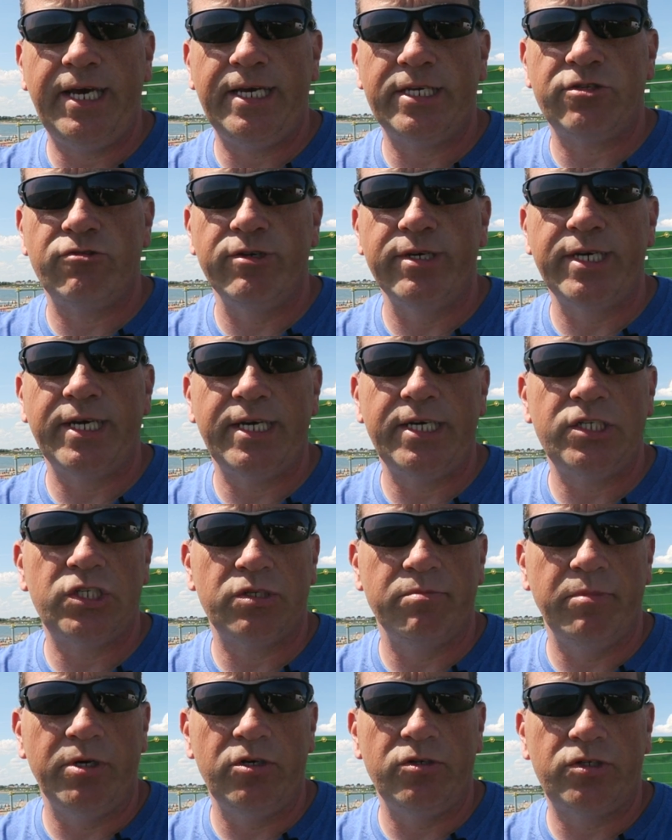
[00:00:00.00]
here to
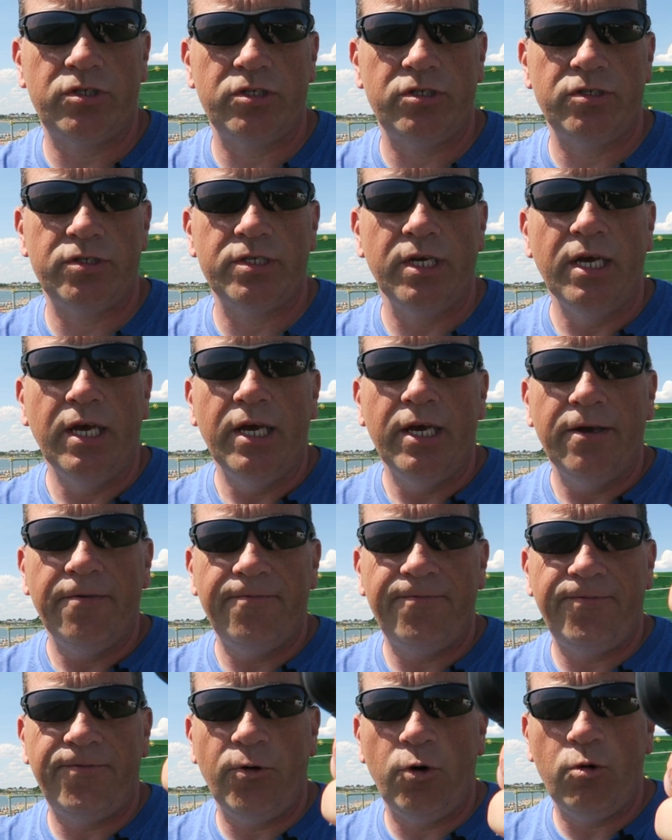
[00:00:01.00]
engage the motors,
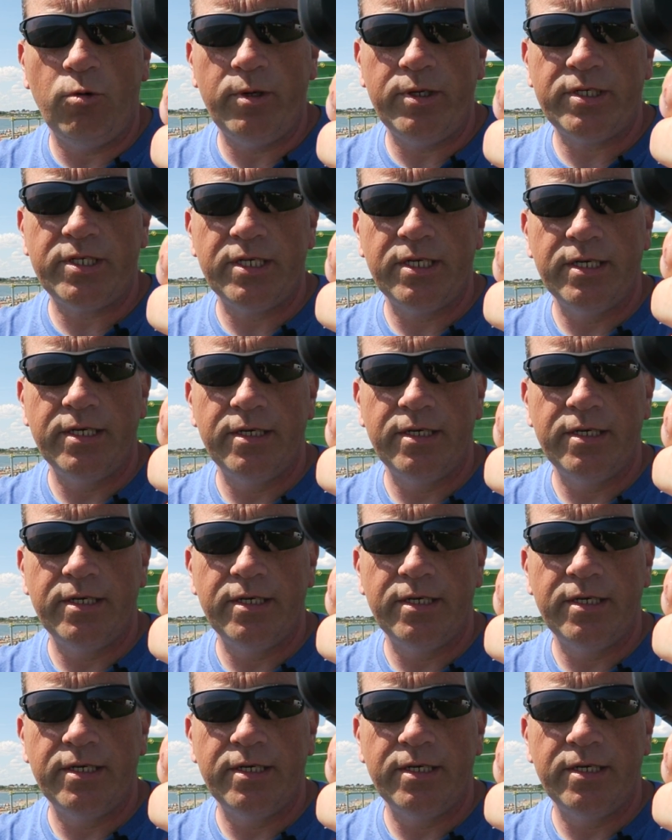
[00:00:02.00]
forward,